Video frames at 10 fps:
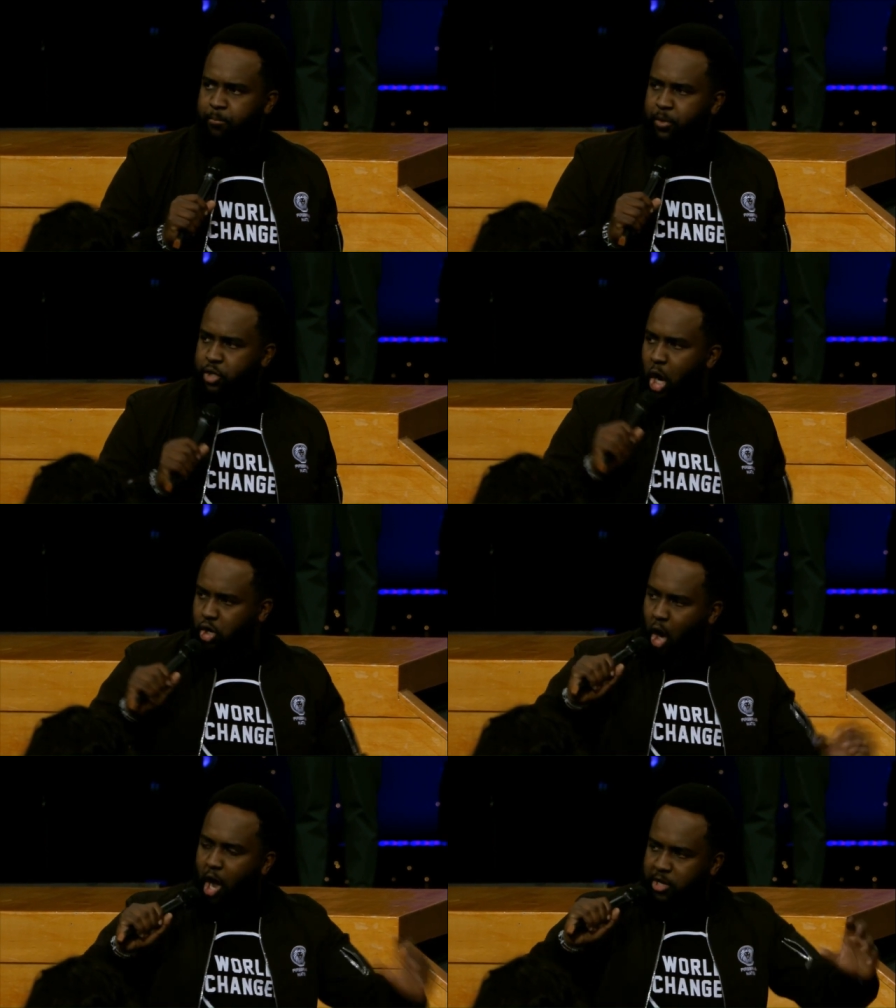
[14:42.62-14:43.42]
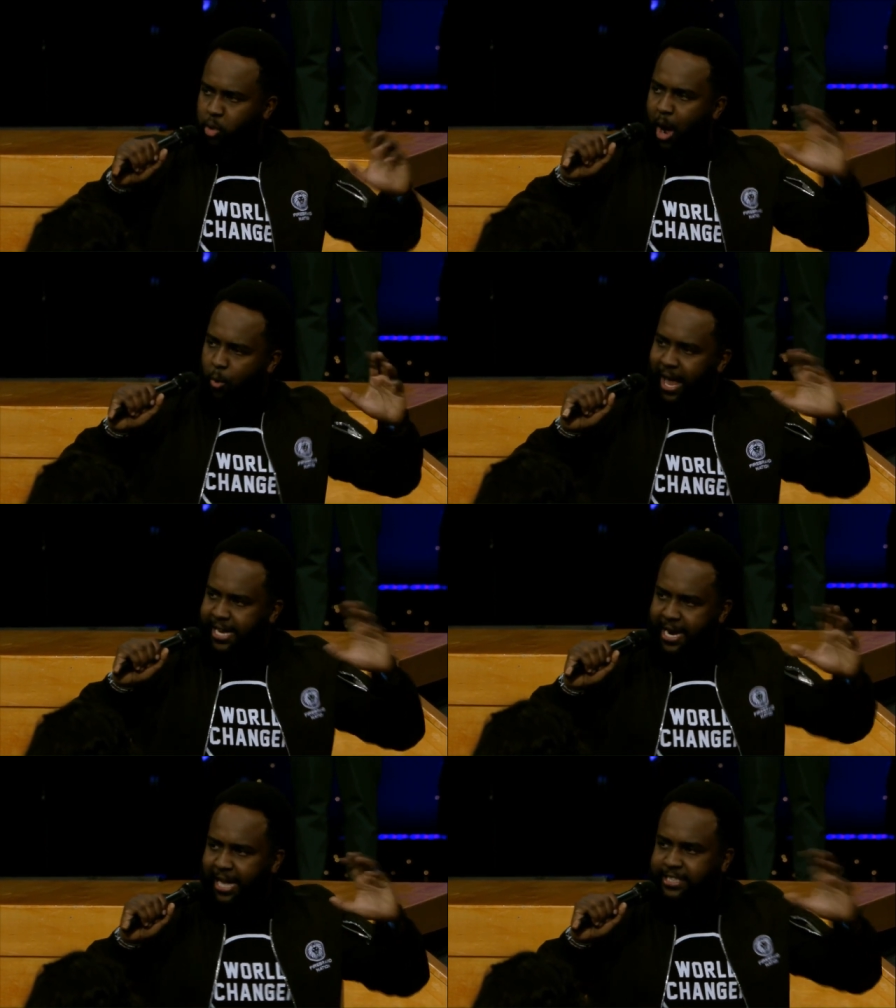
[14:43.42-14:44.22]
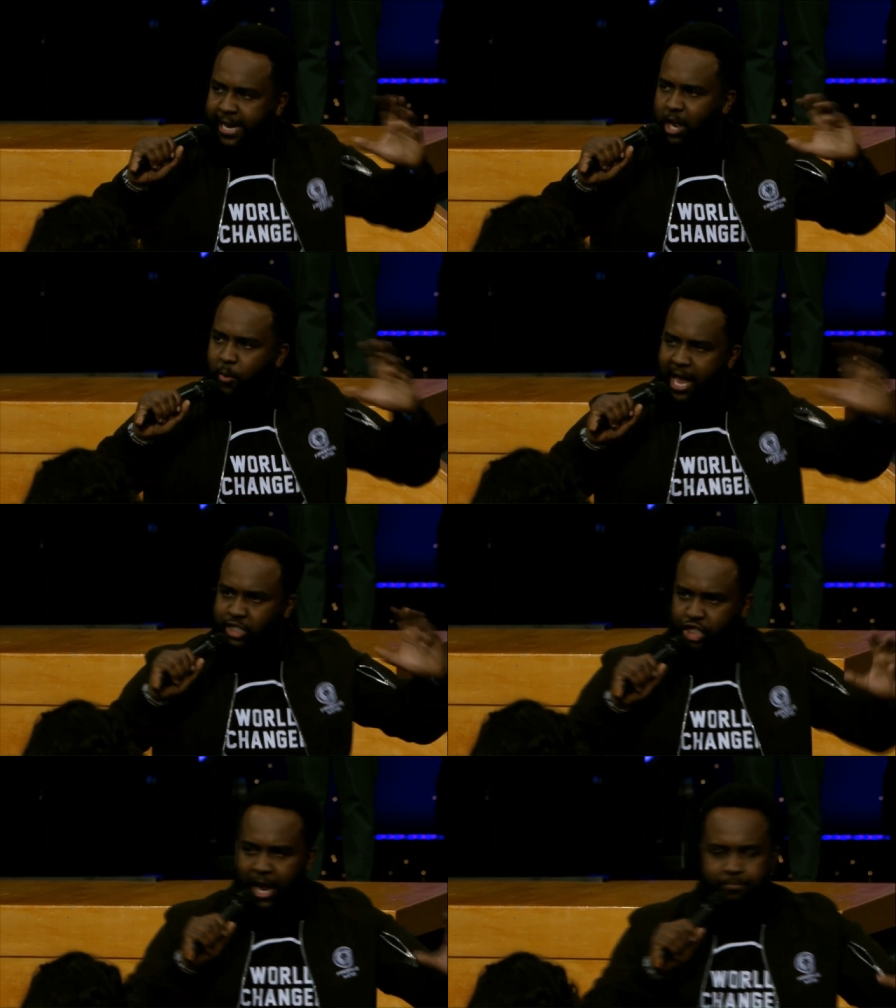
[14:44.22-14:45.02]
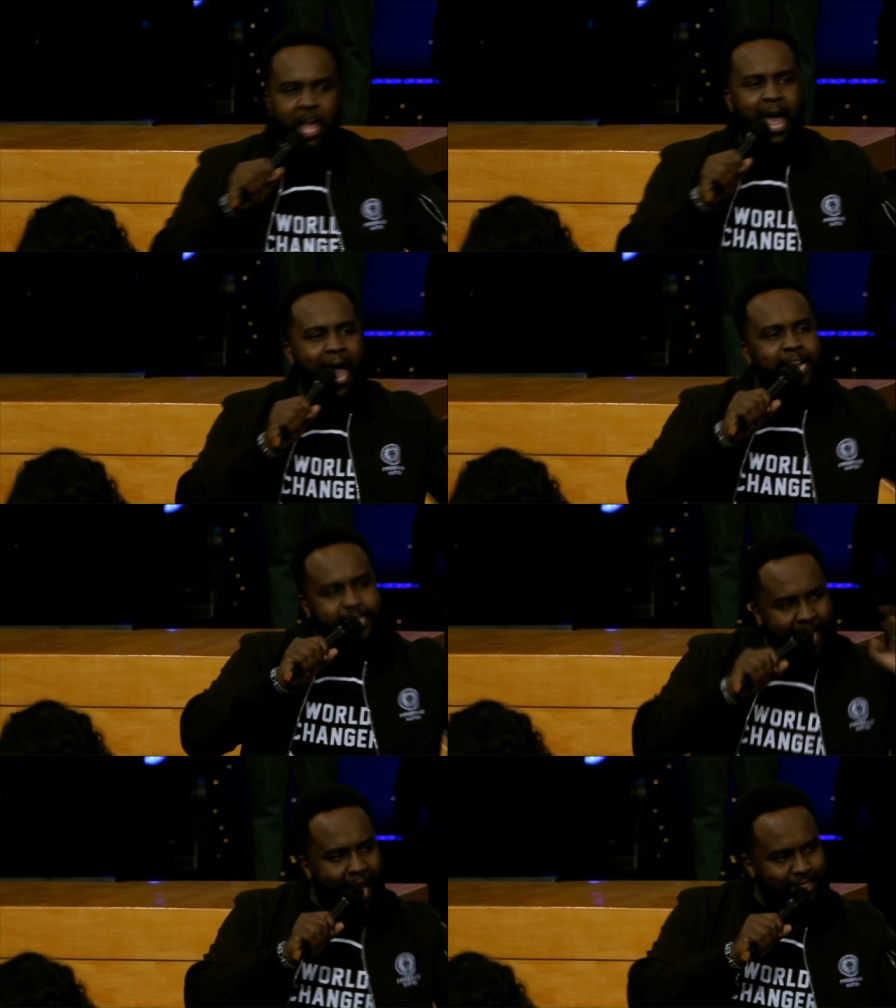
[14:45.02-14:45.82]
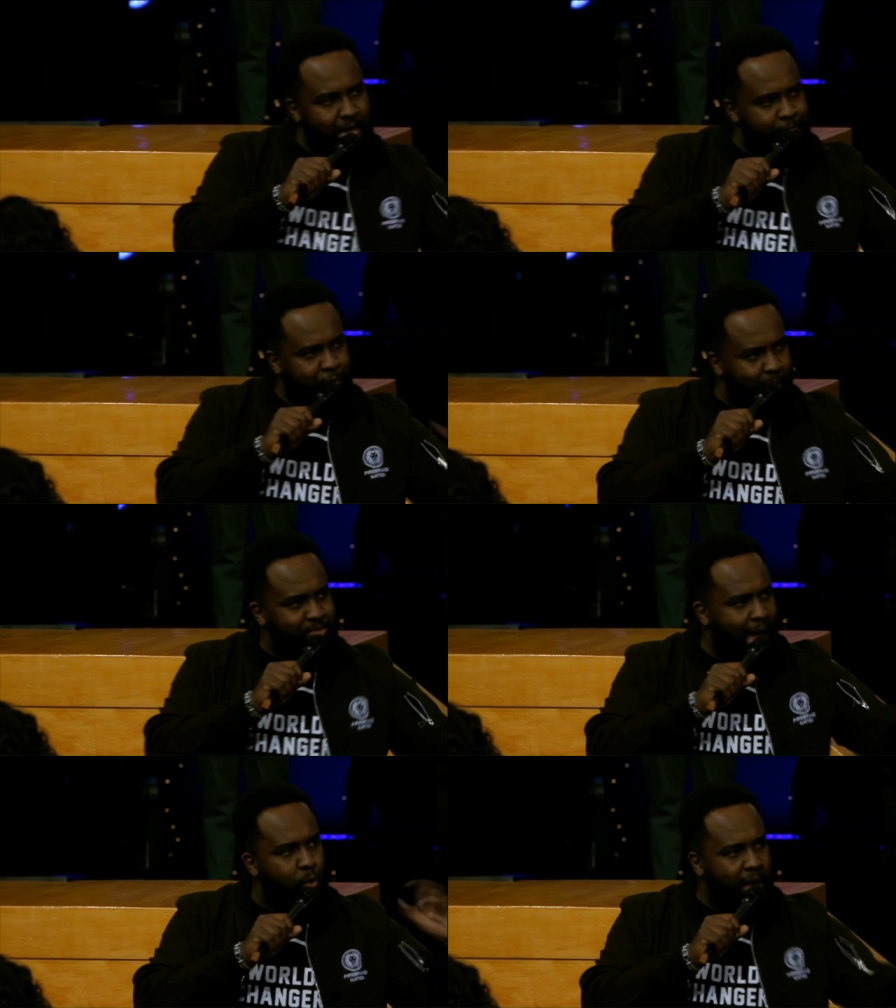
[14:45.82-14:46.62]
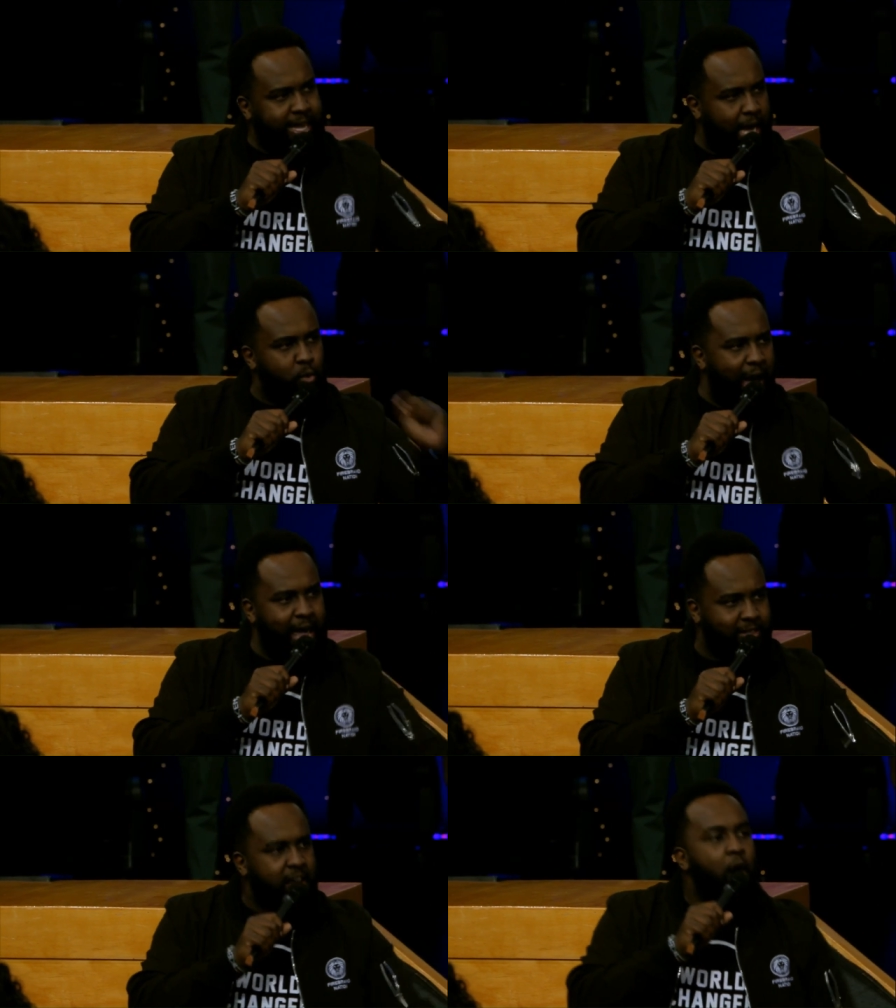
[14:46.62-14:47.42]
You're called to awaken a generation and turn them from their wicked ways.